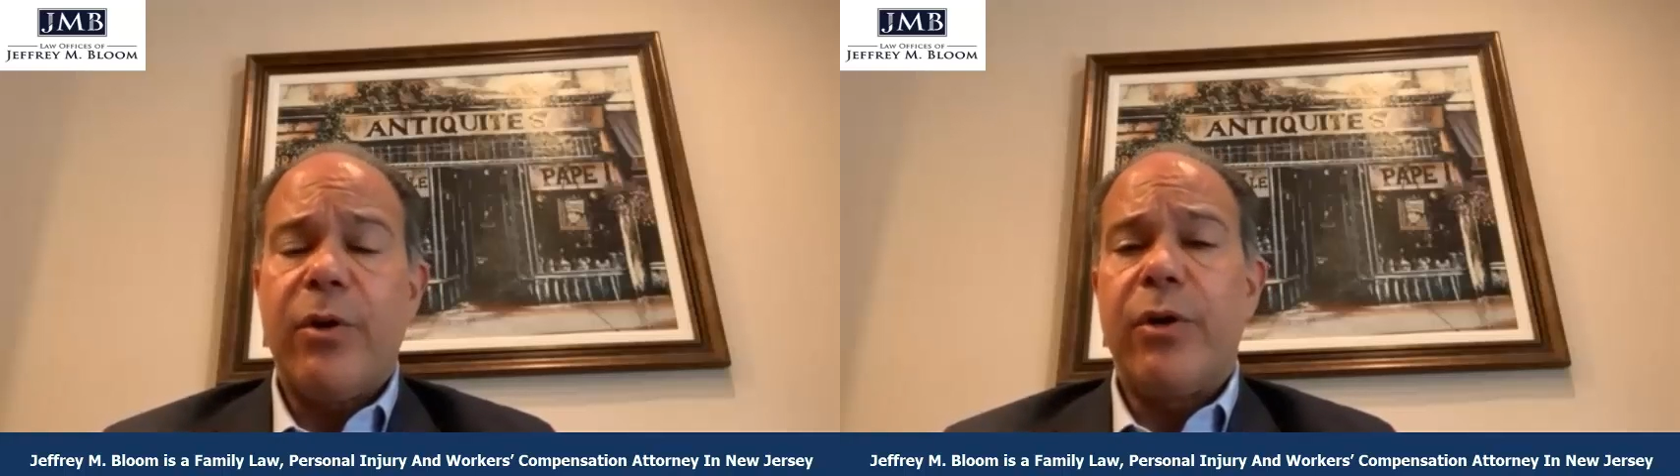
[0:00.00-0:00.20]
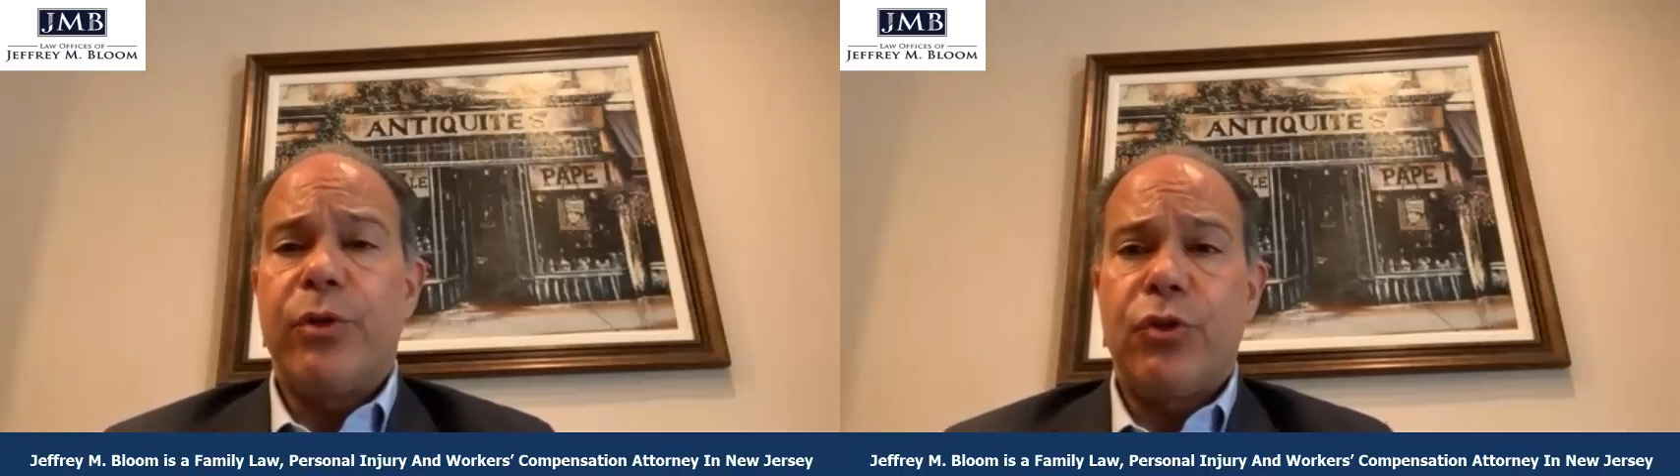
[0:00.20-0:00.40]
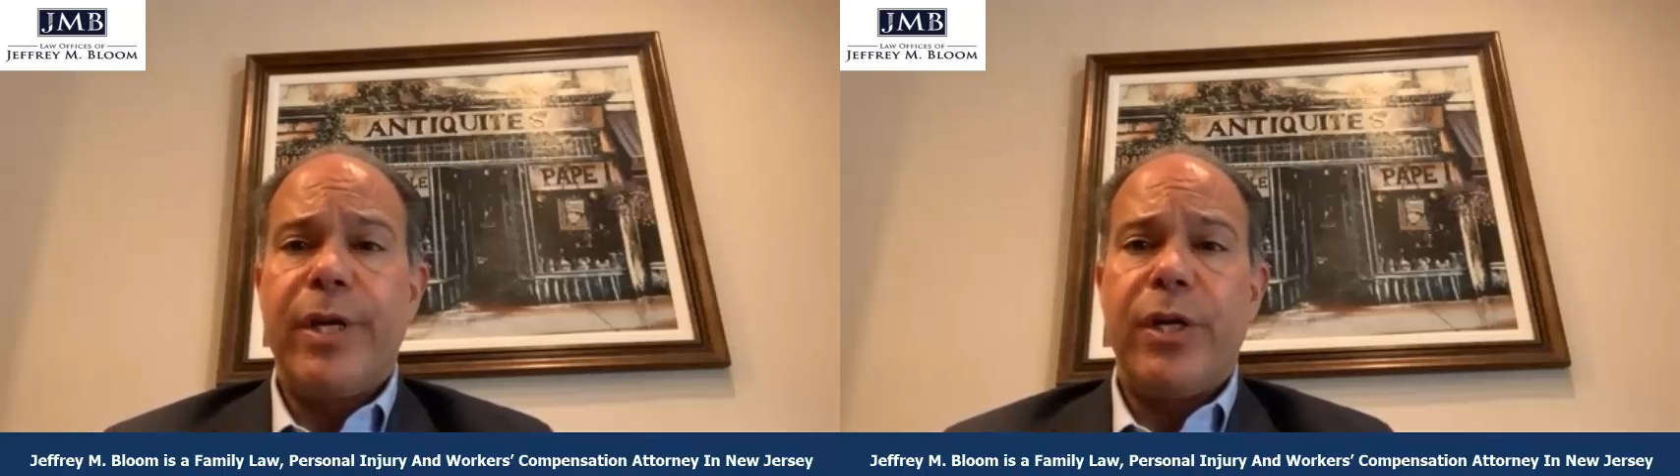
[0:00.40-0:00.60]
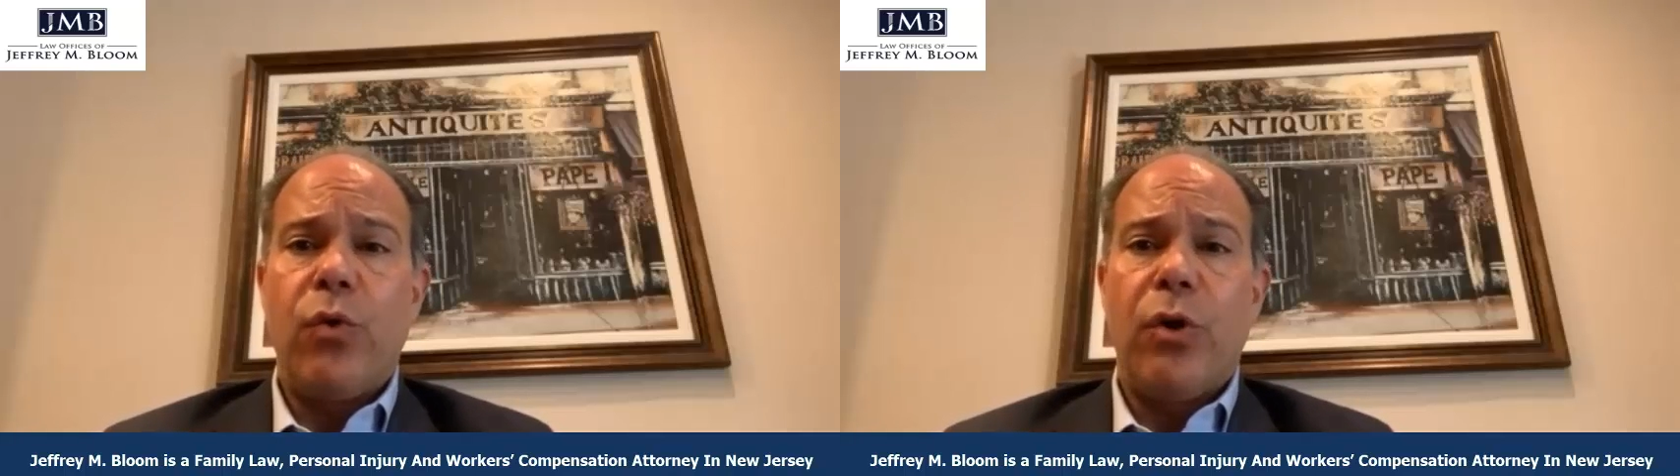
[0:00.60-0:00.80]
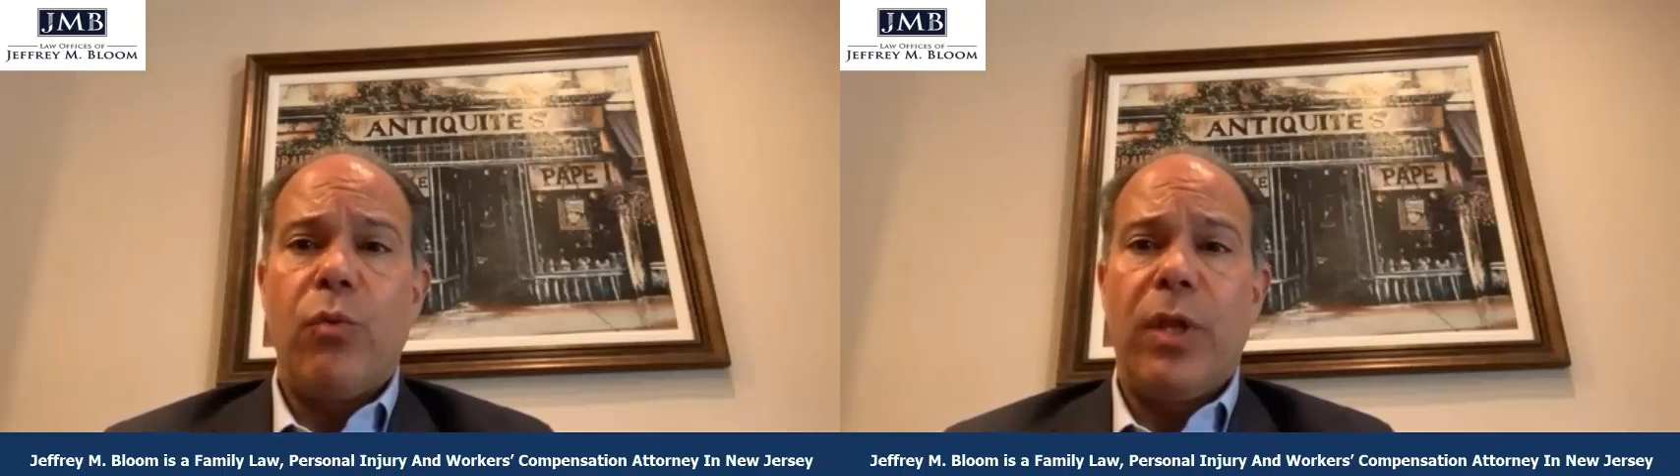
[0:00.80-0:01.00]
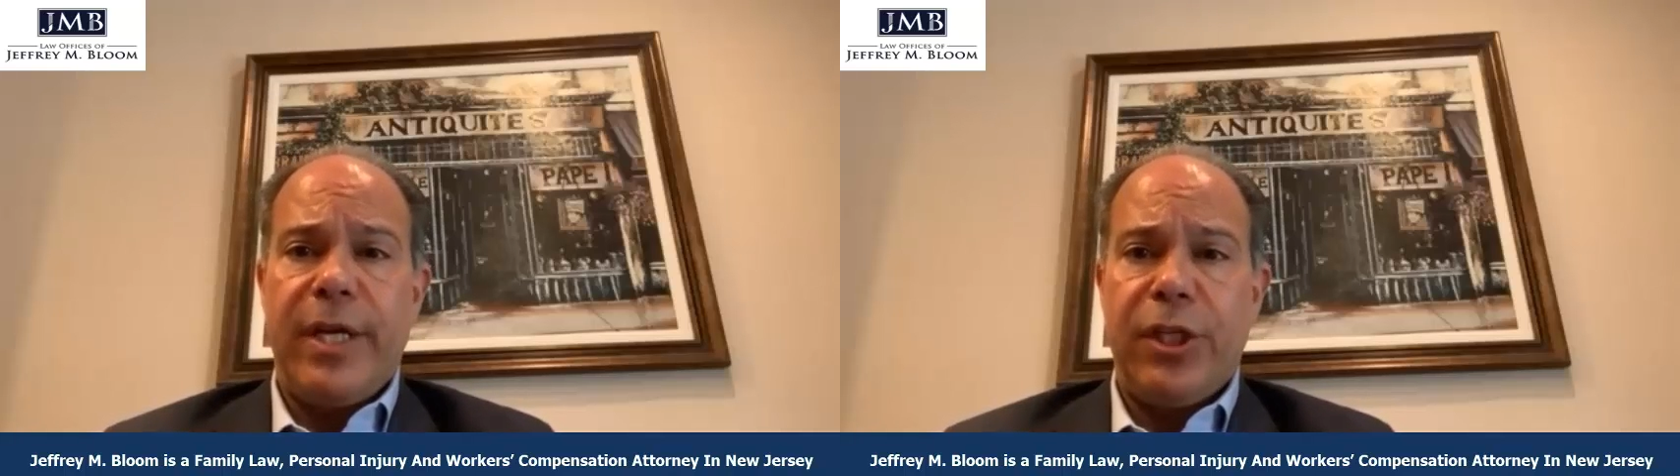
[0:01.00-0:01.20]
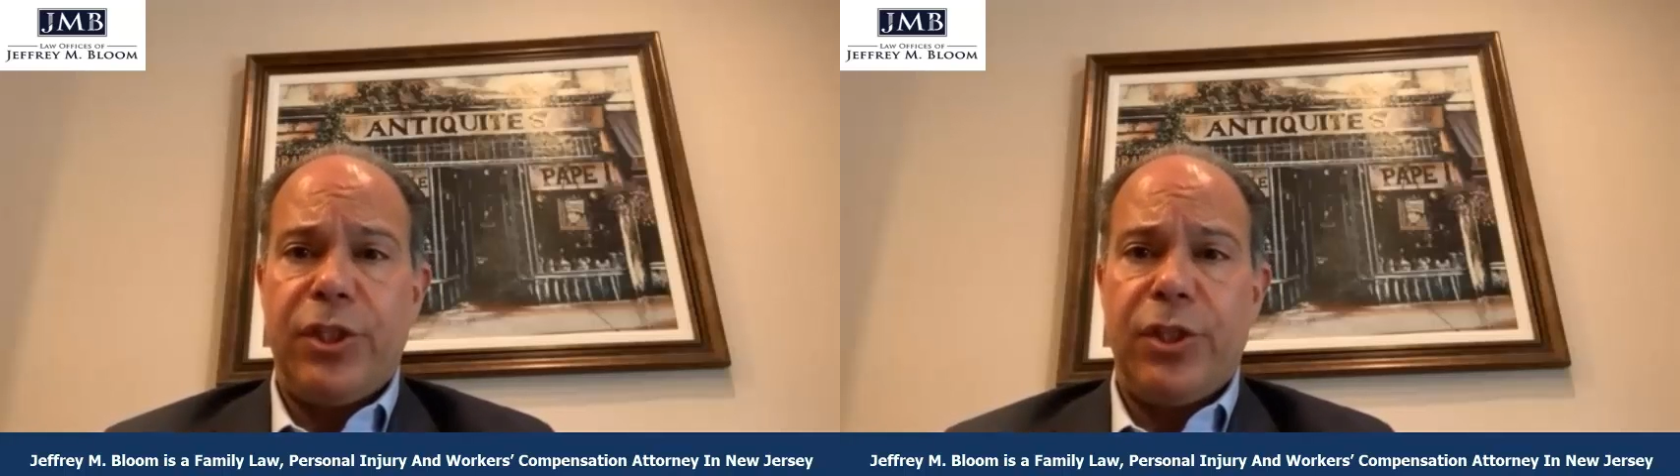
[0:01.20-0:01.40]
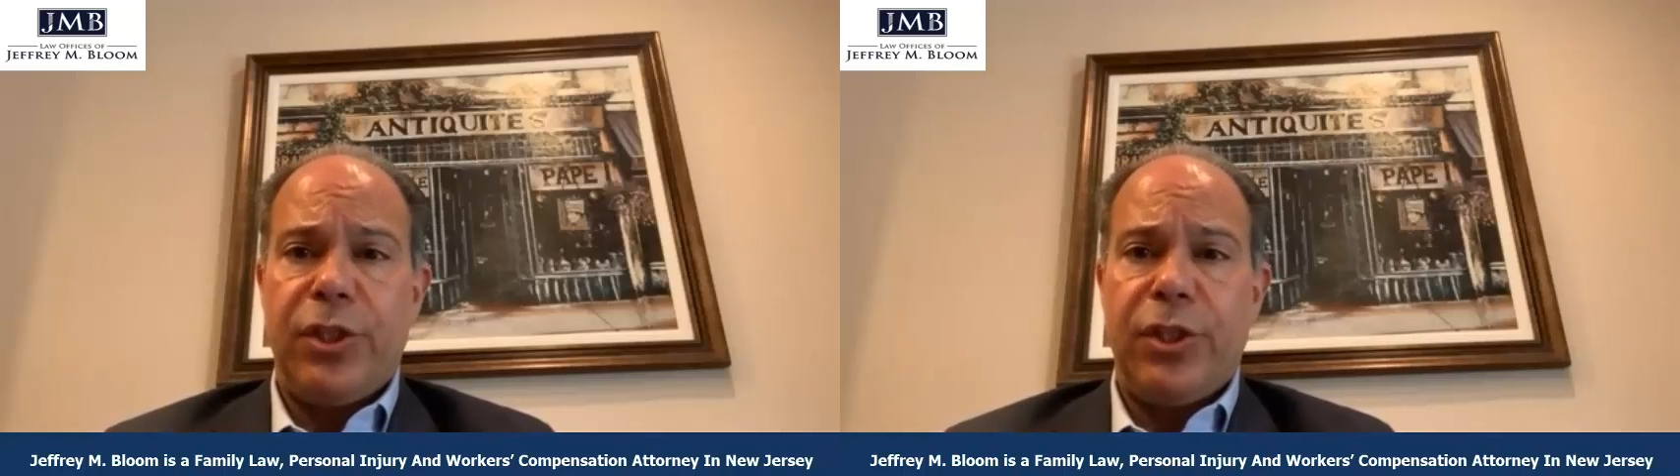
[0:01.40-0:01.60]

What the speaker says: a restraining order will issue.